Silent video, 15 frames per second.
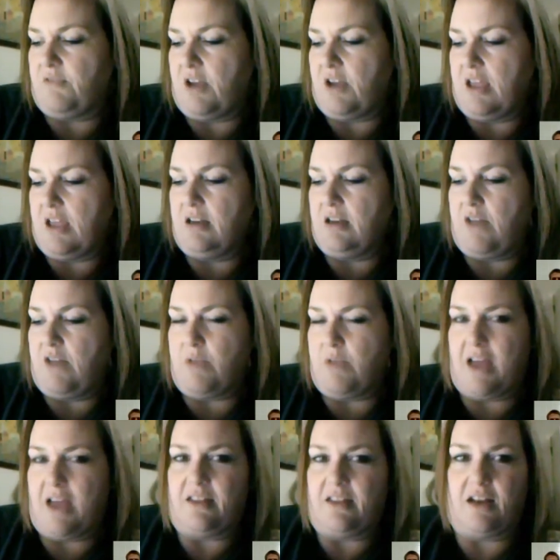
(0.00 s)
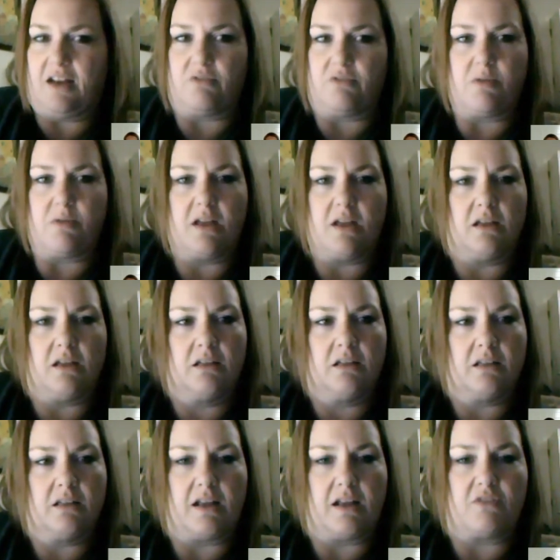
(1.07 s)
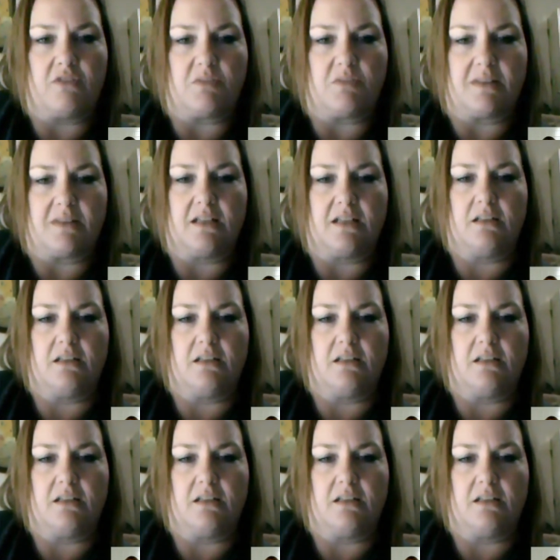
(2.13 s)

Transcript: at the very end. Have we had that every week? And I've just missed it?